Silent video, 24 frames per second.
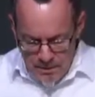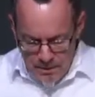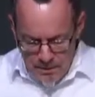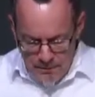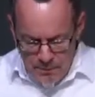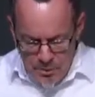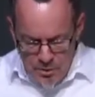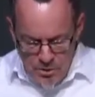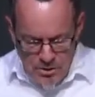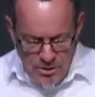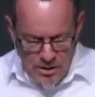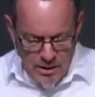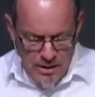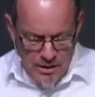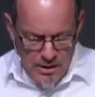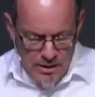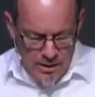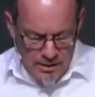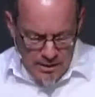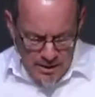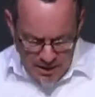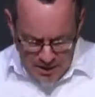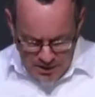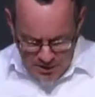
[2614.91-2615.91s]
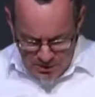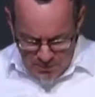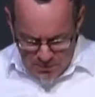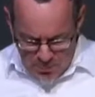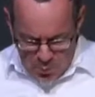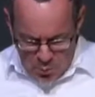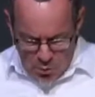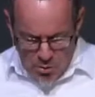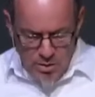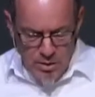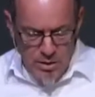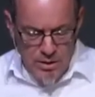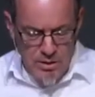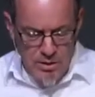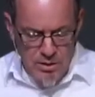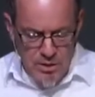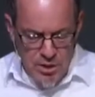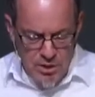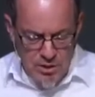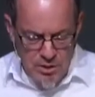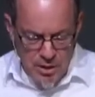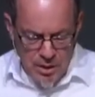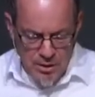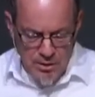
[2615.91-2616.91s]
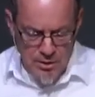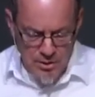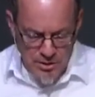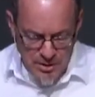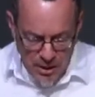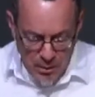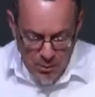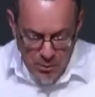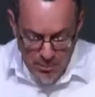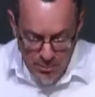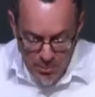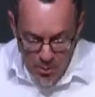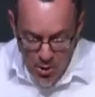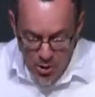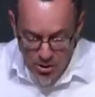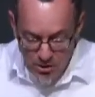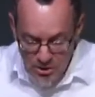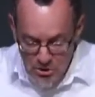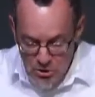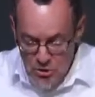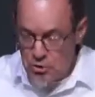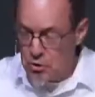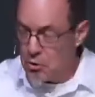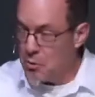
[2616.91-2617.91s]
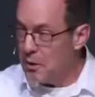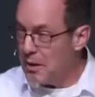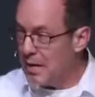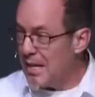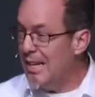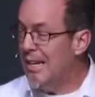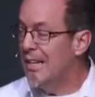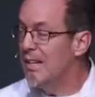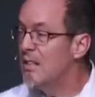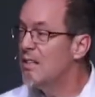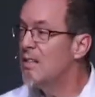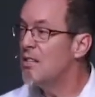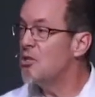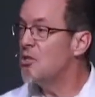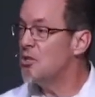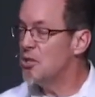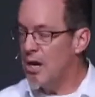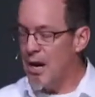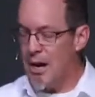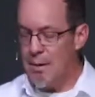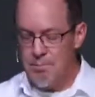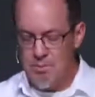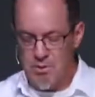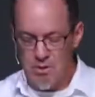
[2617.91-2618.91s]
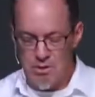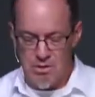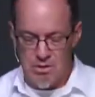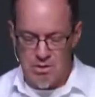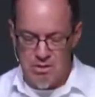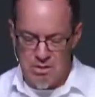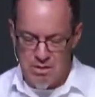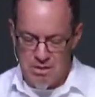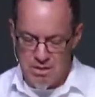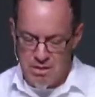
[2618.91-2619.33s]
First thing I think is important is just to understand what Paul is doing in this chapter.